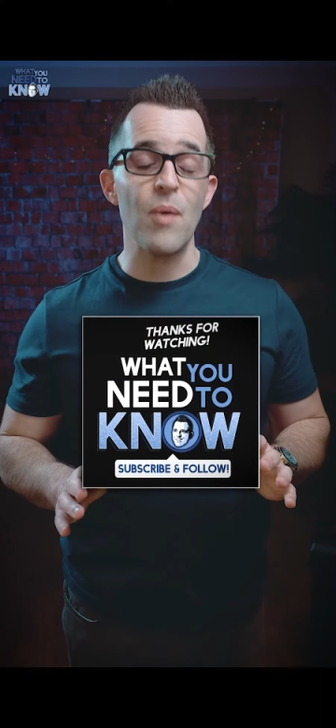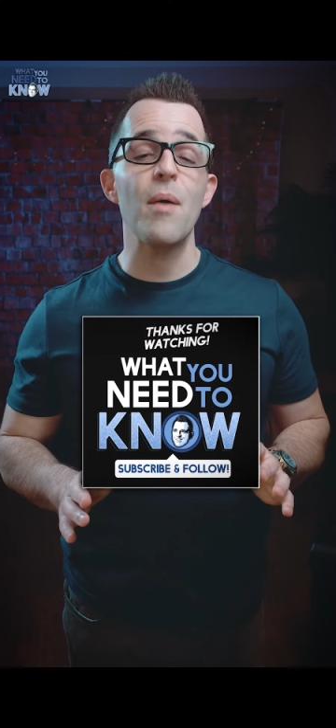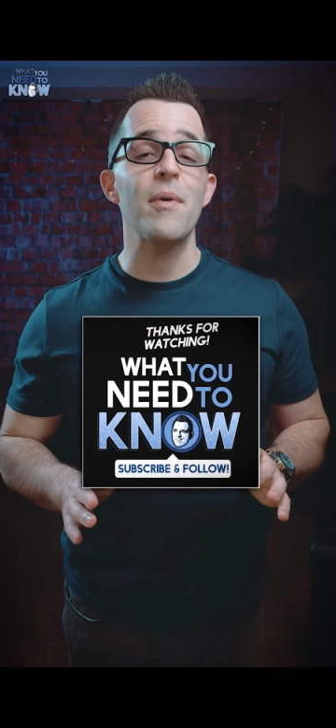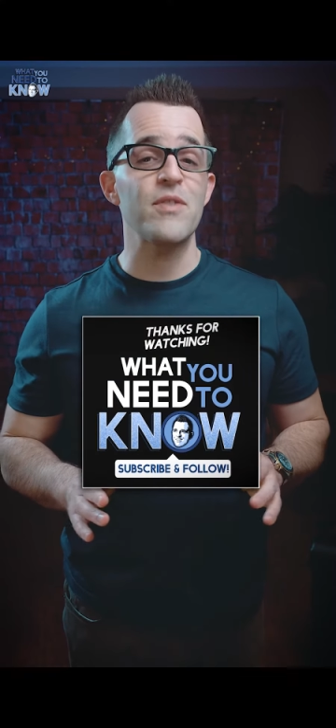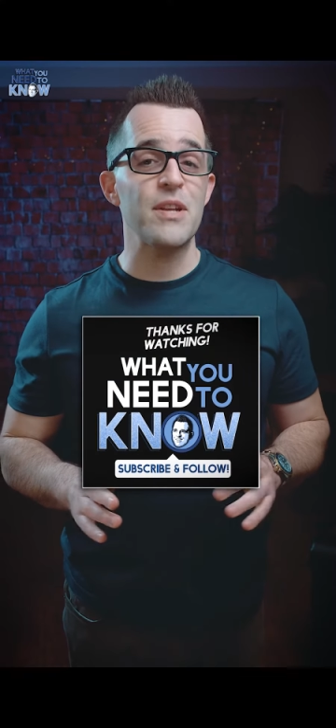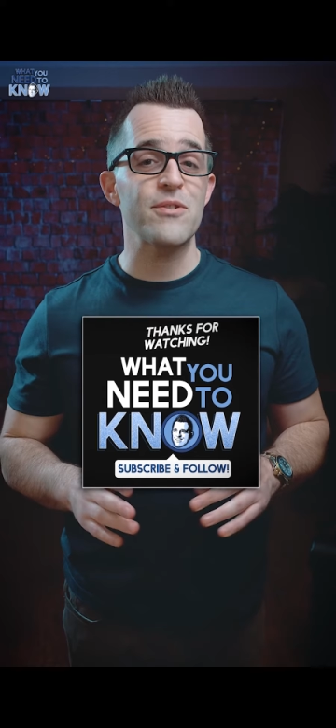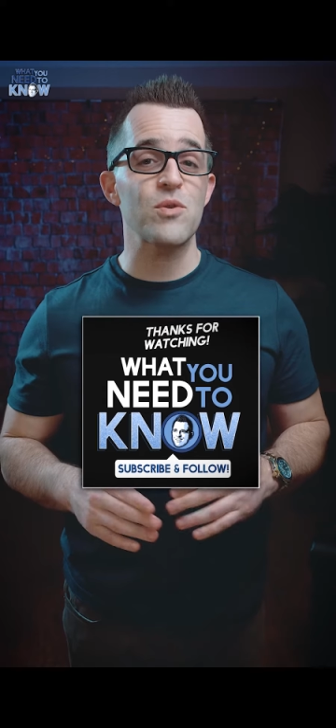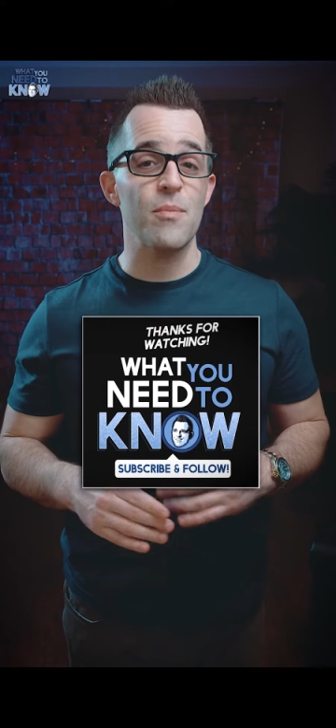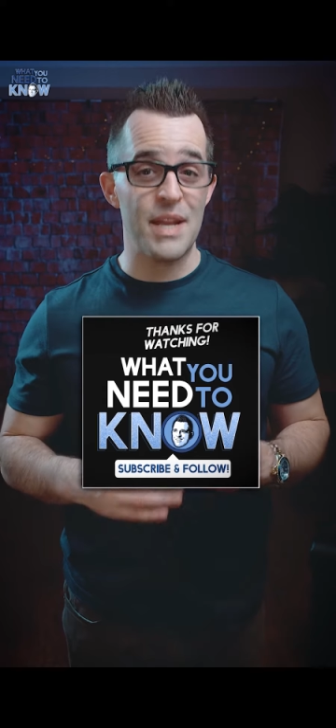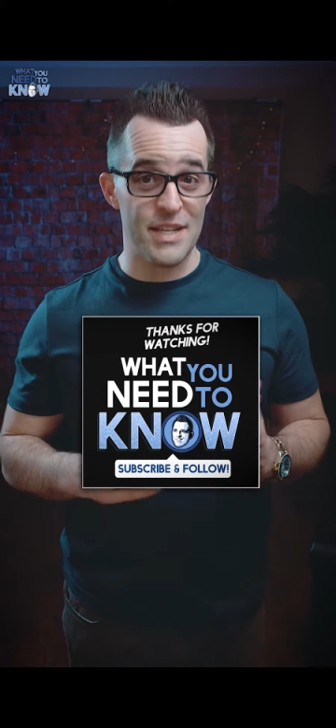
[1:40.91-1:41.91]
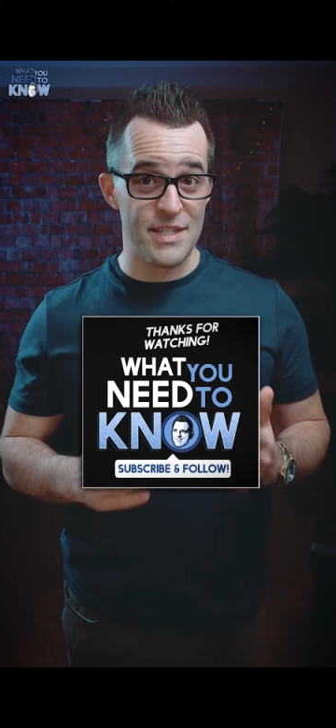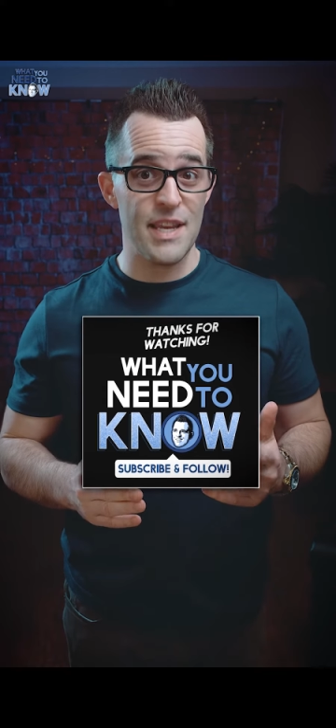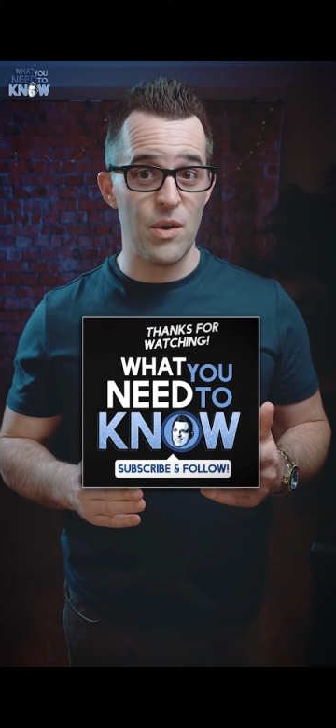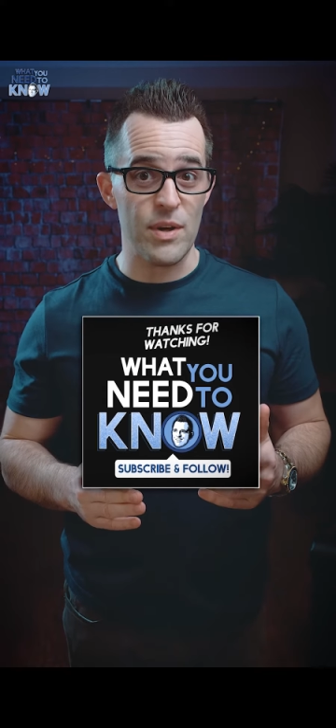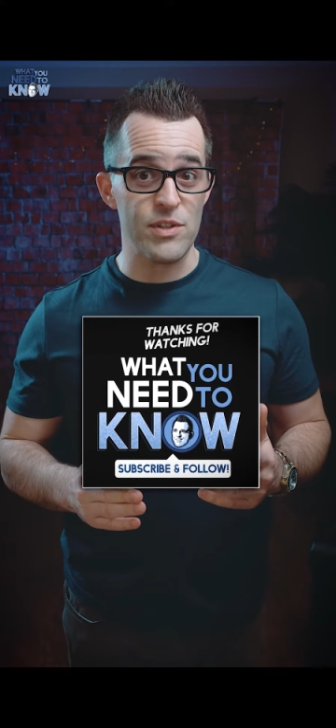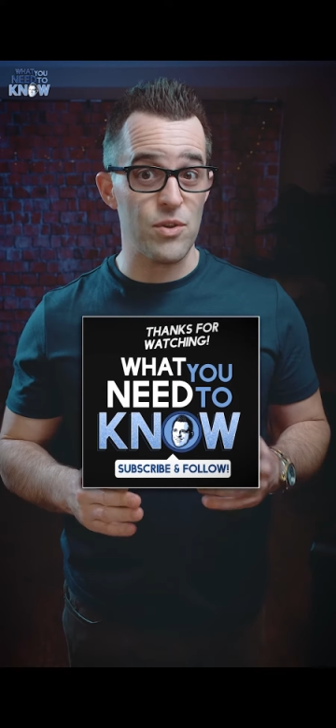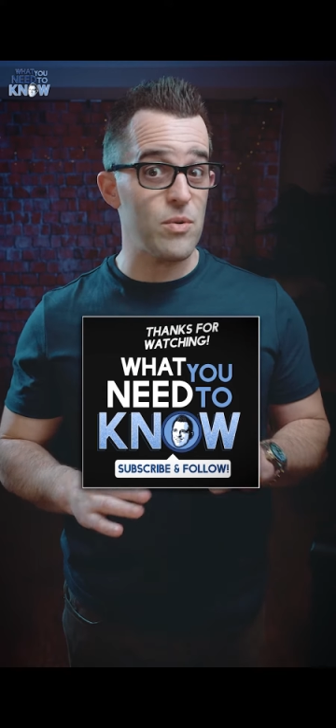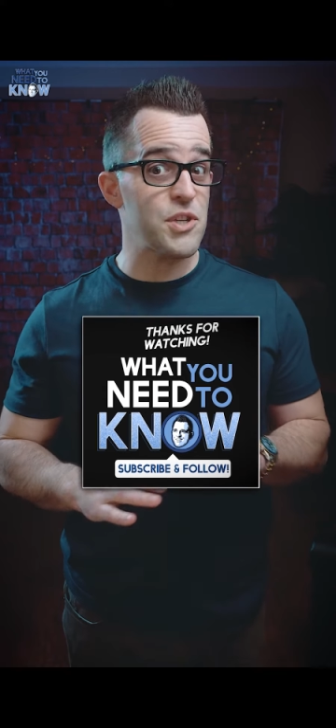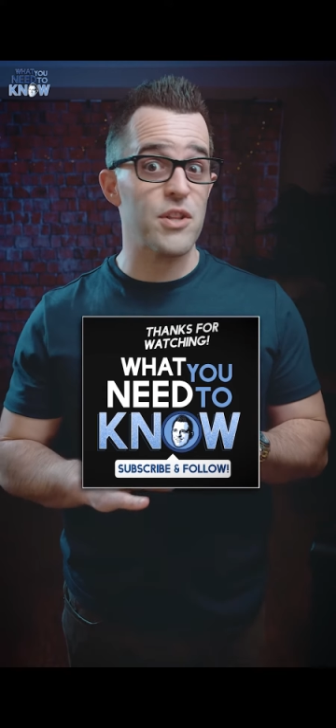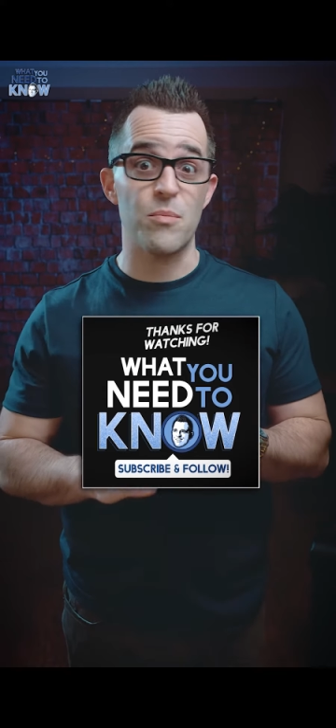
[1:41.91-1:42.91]
I want my videos to remain a secret, so
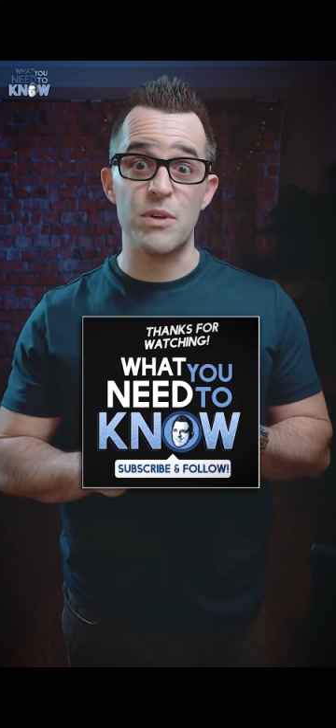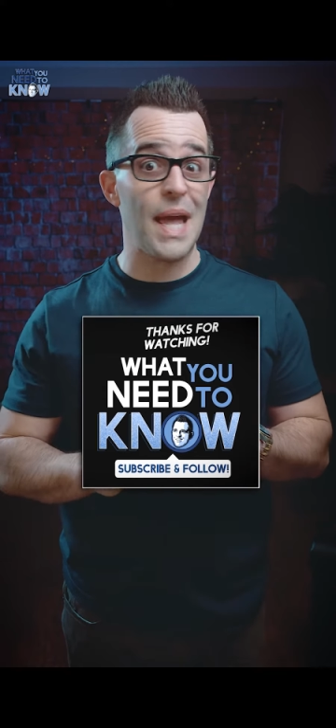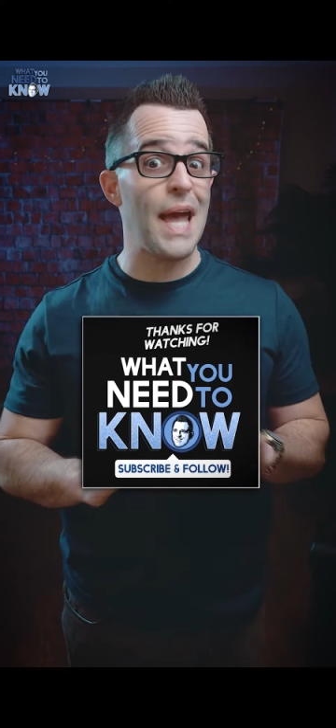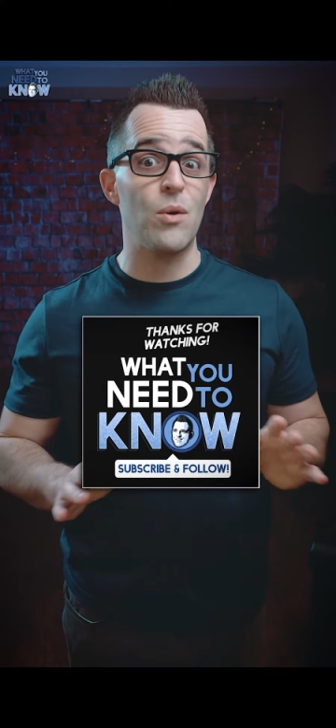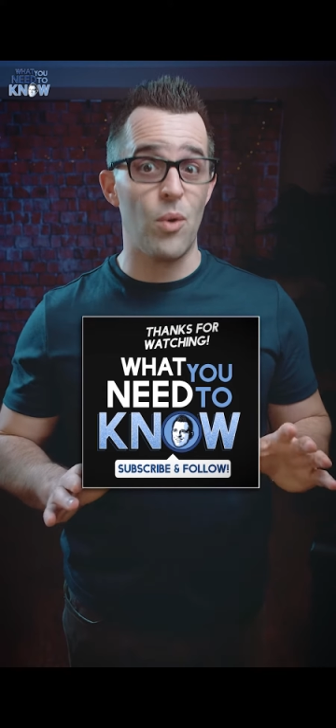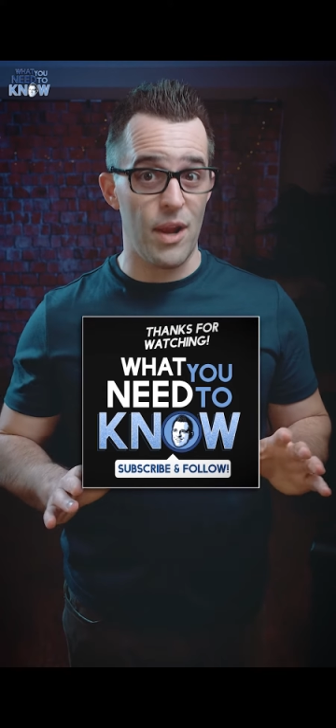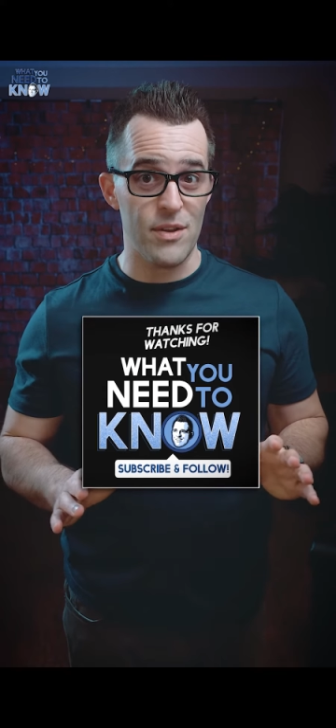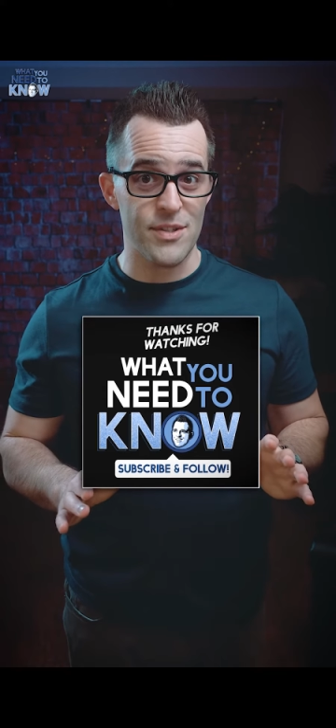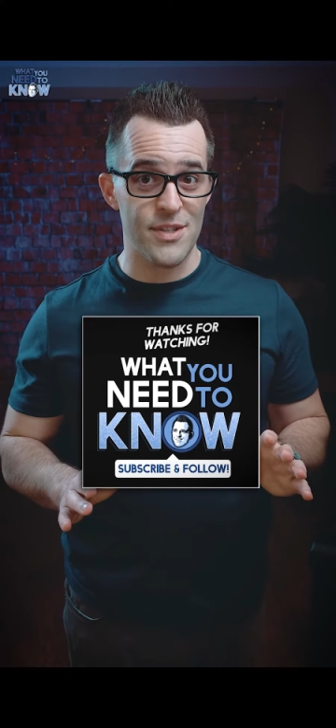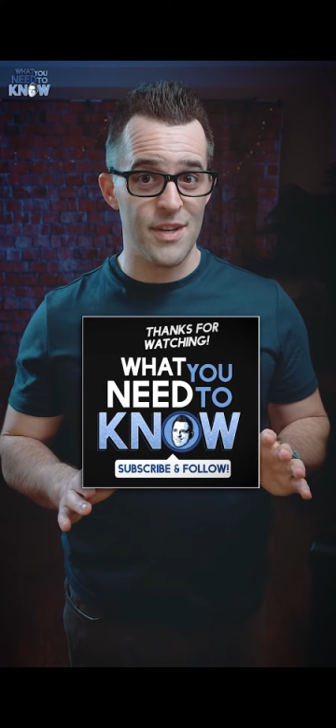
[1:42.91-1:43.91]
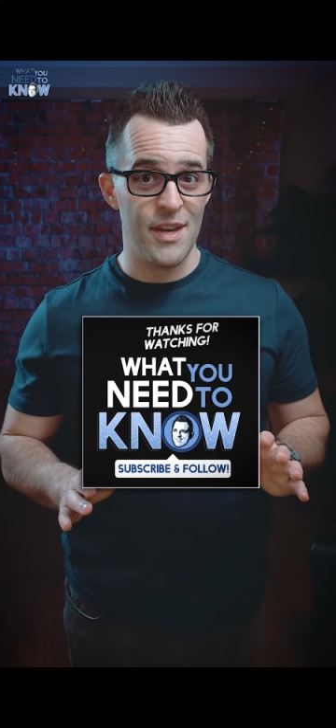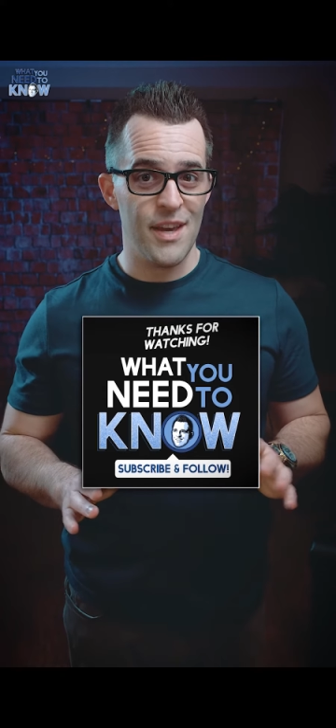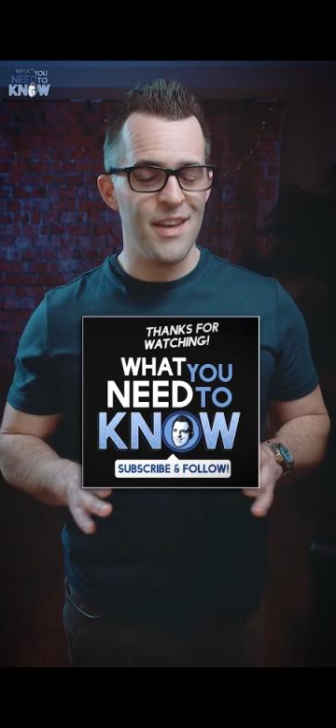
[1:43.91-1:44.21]
don't share them with anyone else.